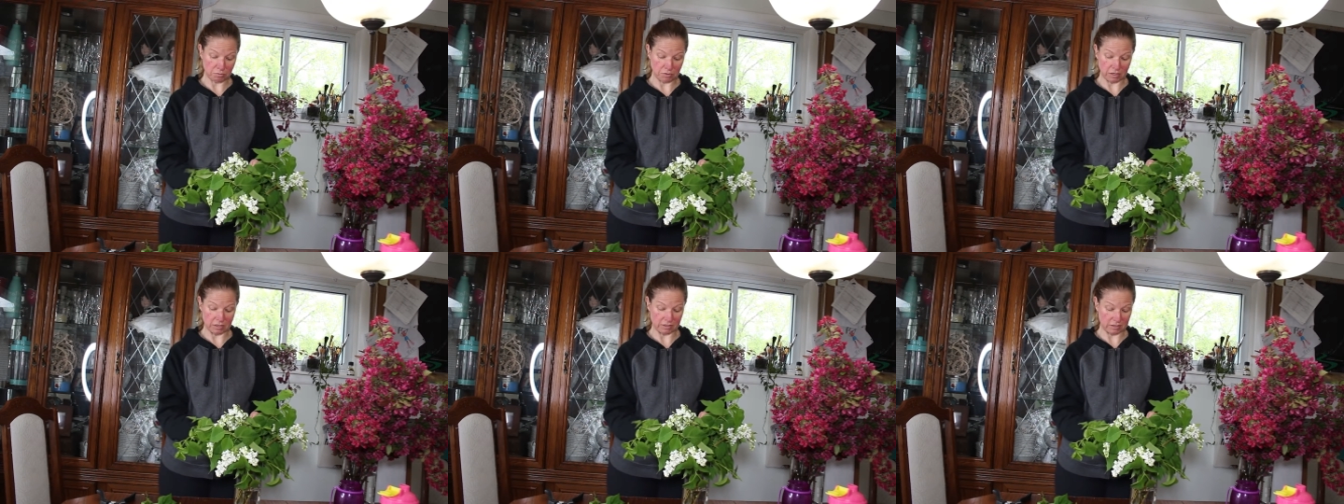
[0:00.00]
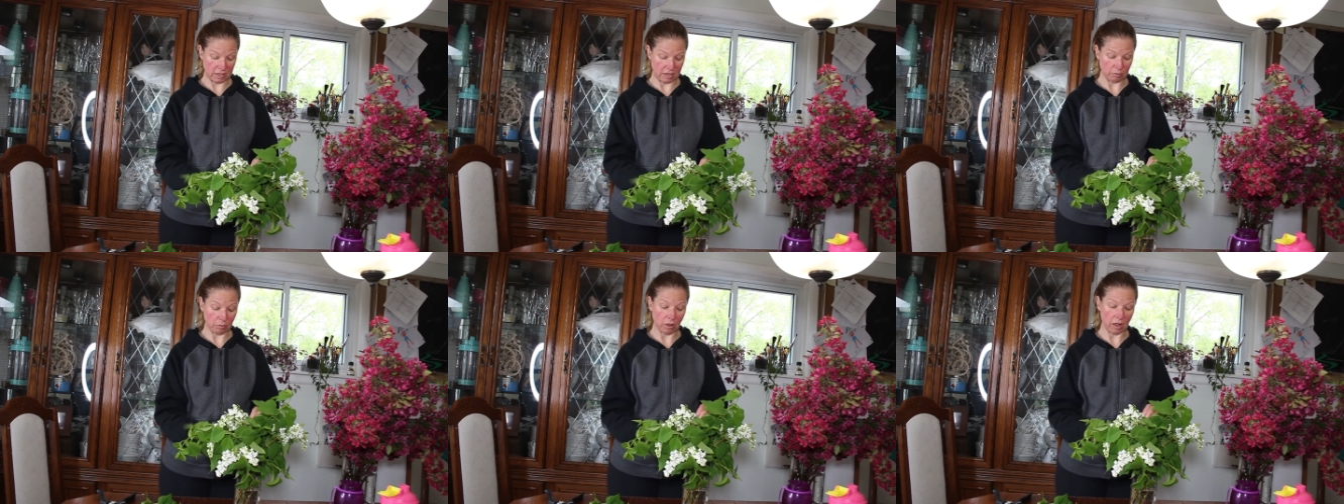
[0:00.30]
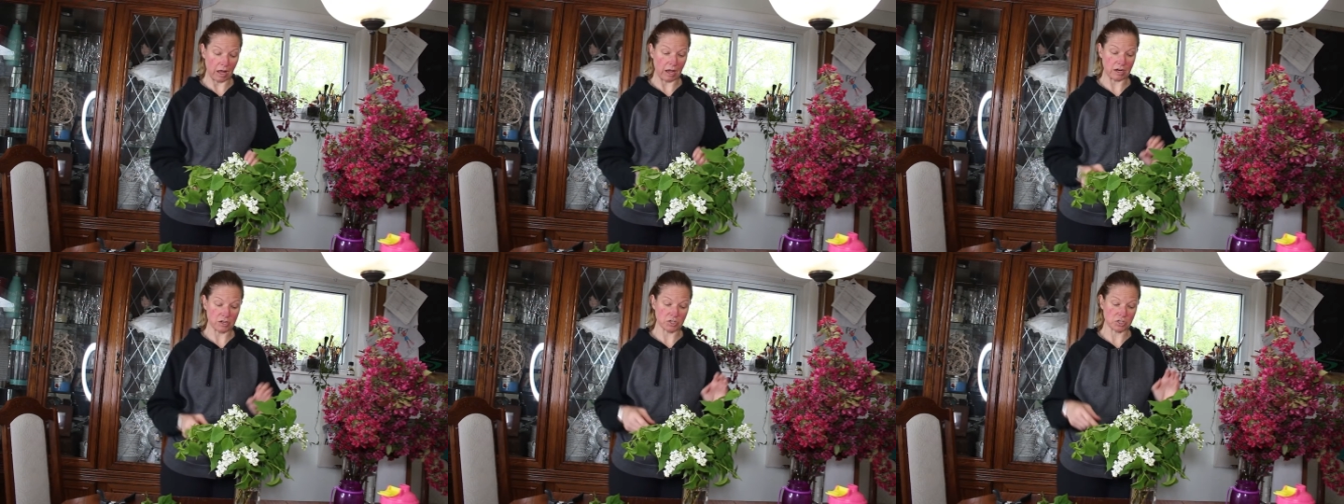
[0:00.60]
because they will
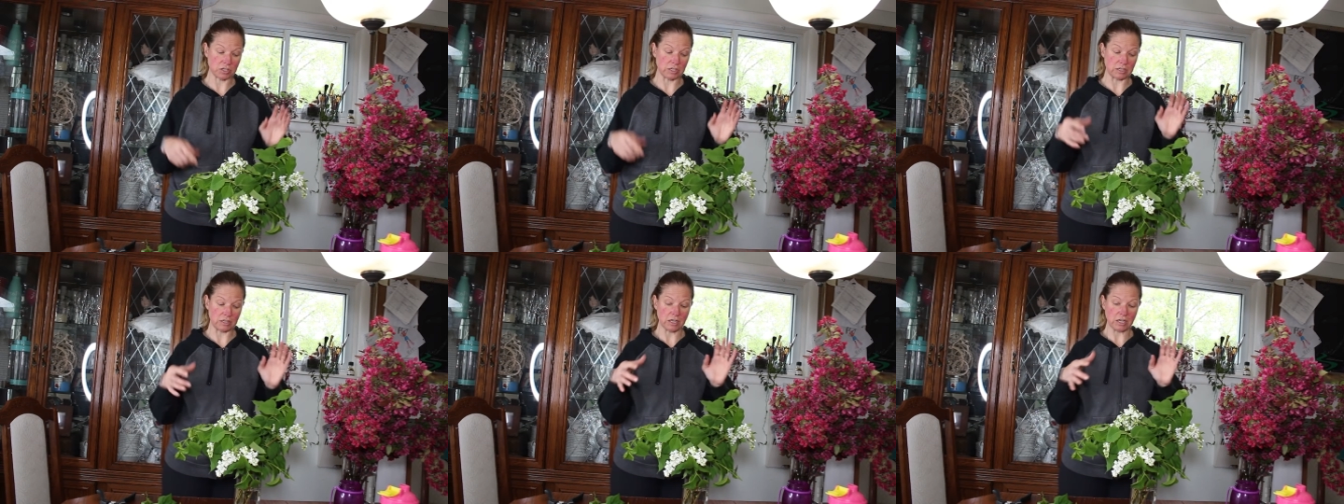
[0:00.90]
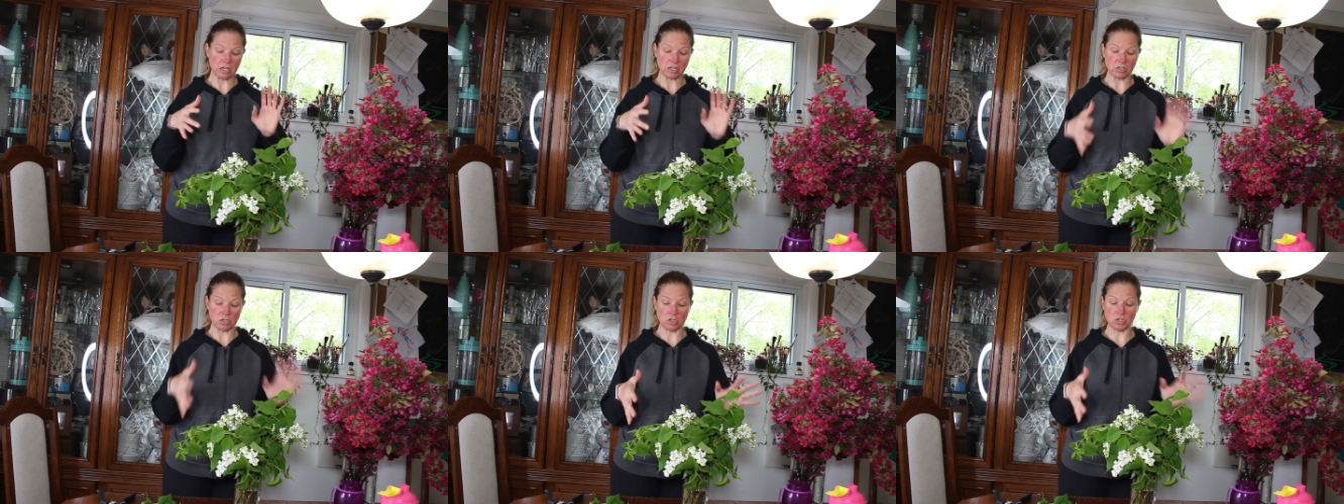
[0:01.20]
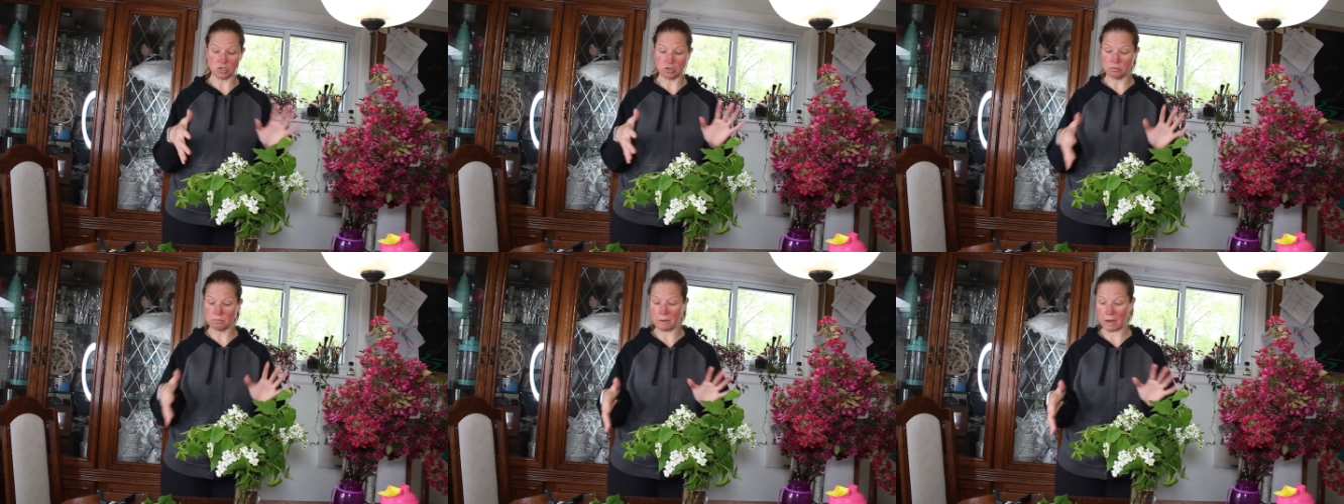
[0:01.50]
actually
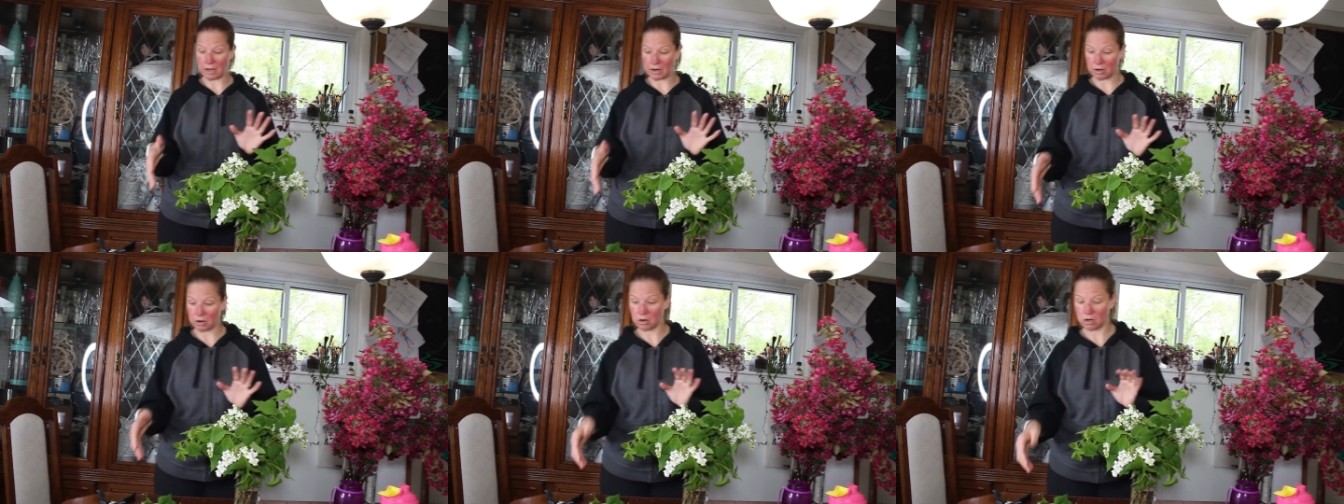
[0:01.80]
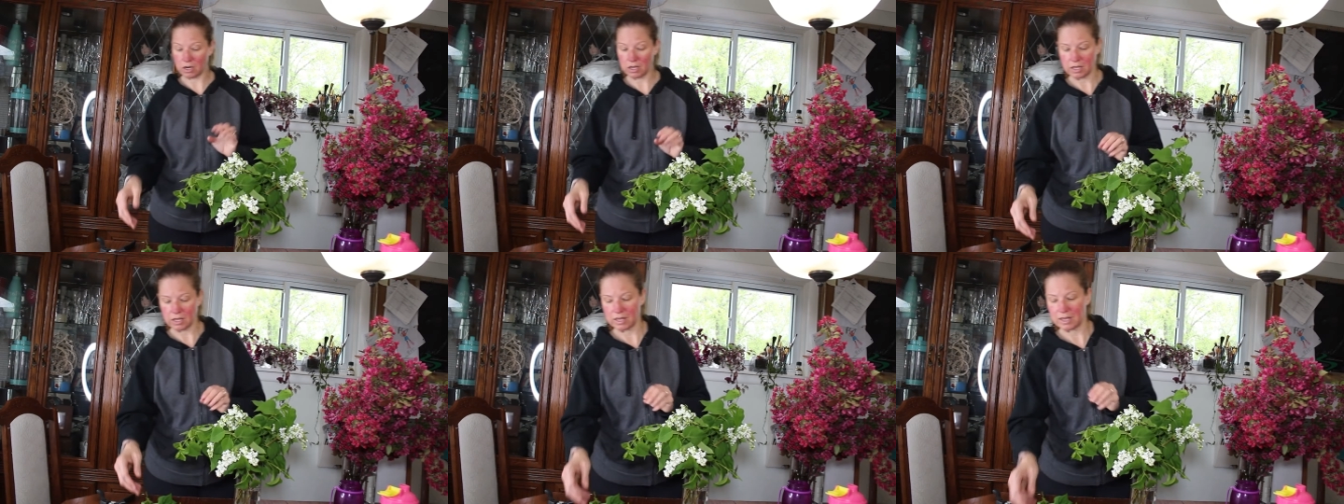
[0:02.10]
do better